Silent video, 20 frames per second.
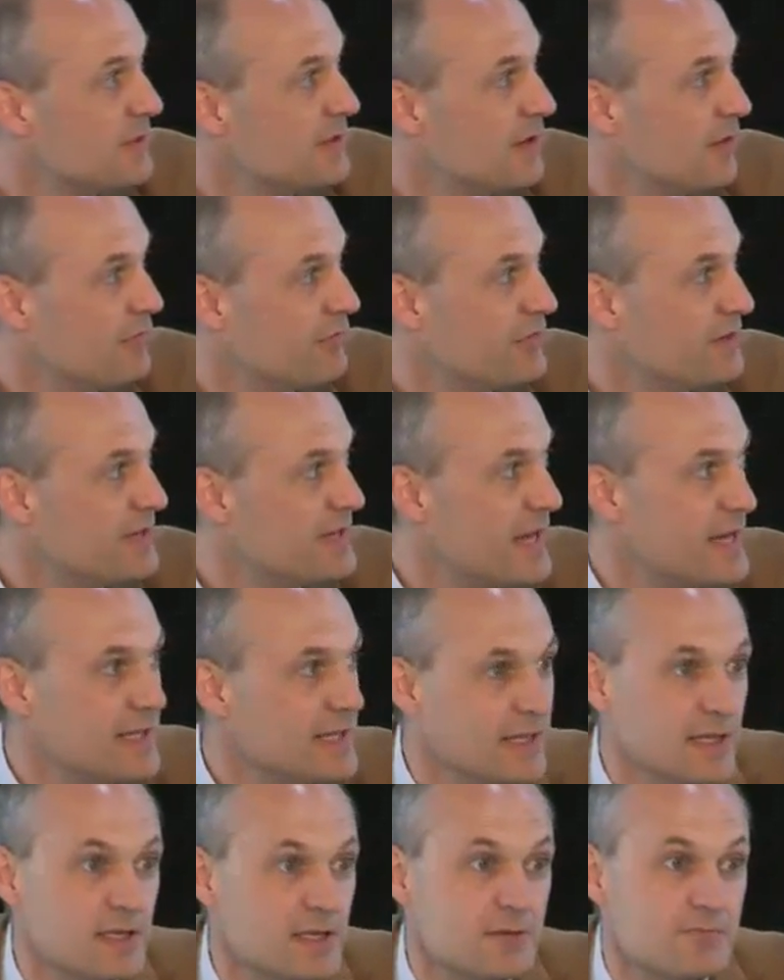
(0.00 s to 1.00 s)
of the
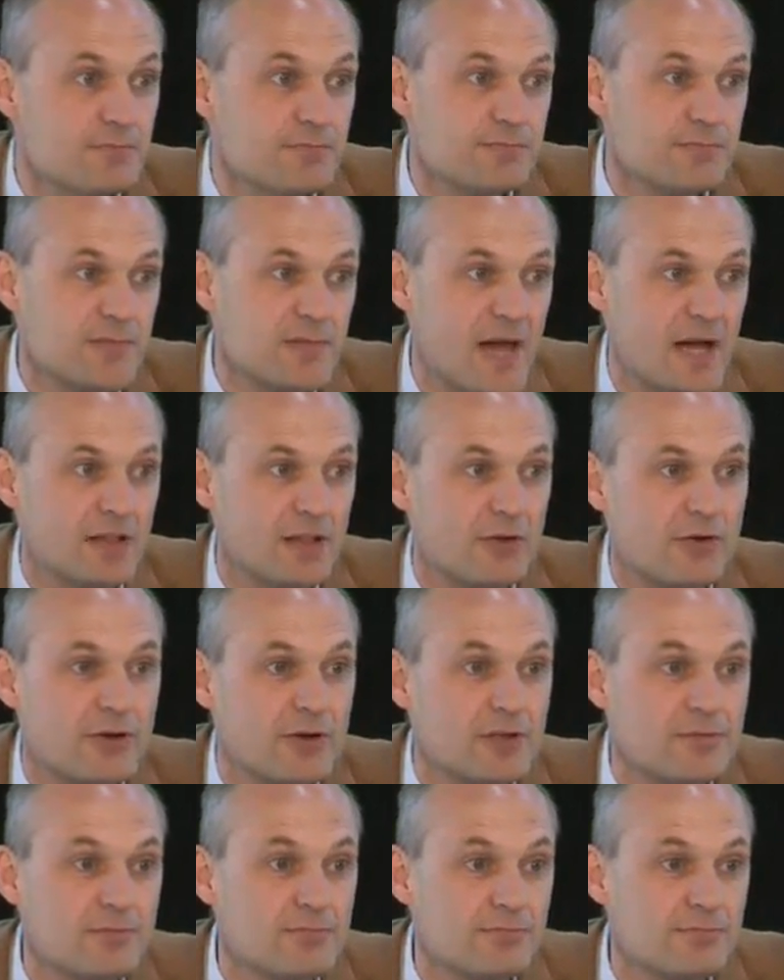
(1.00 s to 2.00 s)
daily
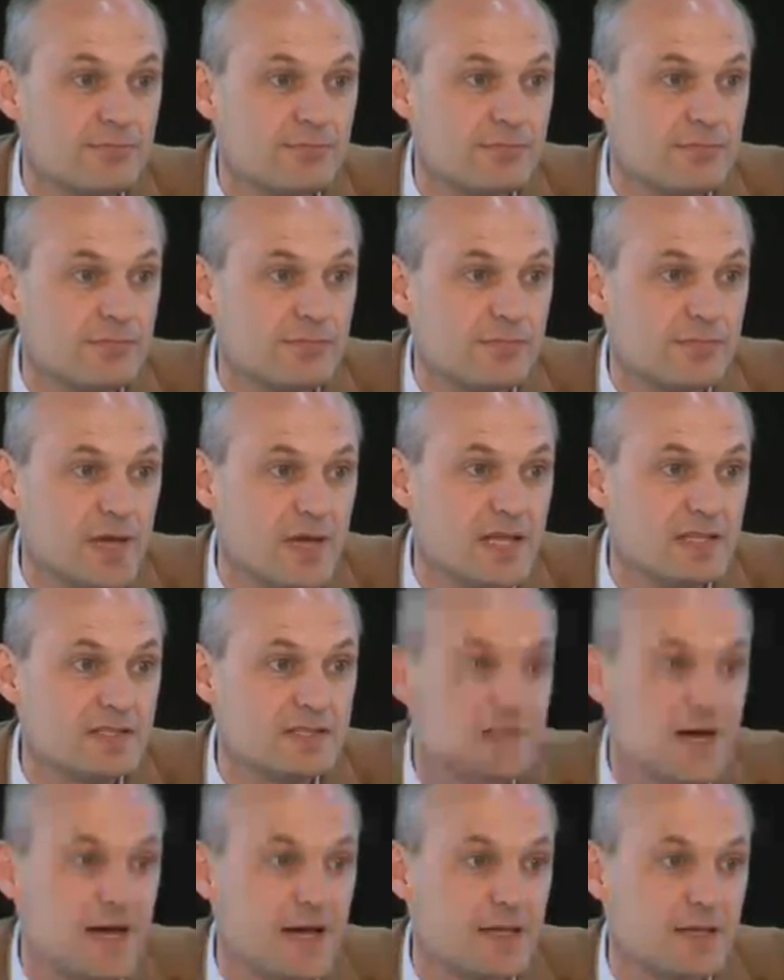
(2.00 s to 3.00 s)
calorie
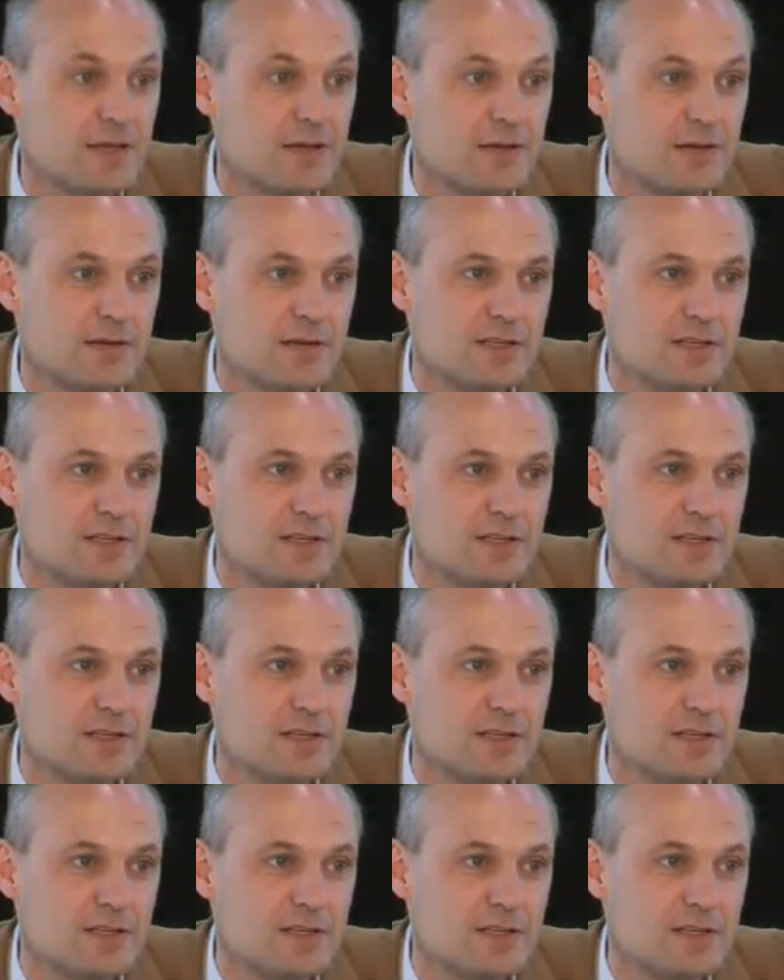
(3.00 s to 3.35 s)
intake.